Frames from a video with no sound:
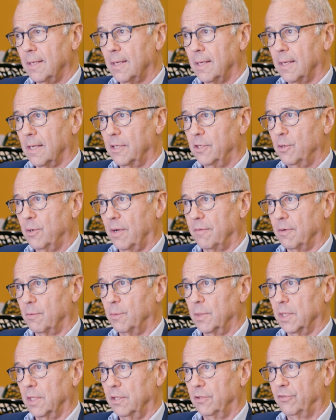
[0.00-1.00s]
uh, you have a
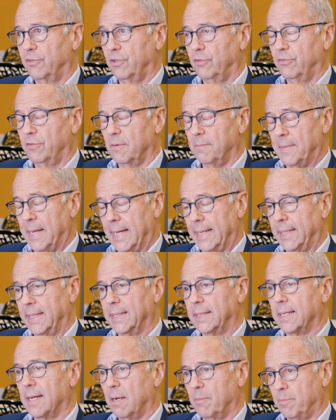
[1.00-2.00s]
really
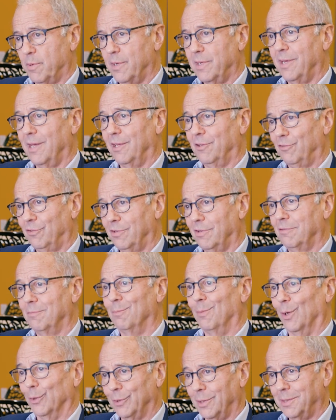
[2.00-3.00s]
systematic, comprehensive,
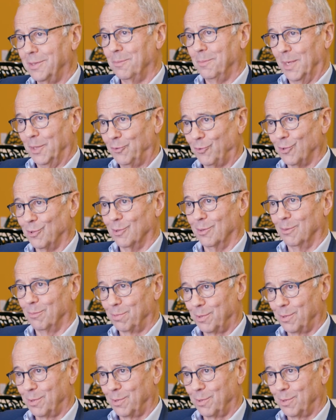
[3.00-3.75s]
multidimensional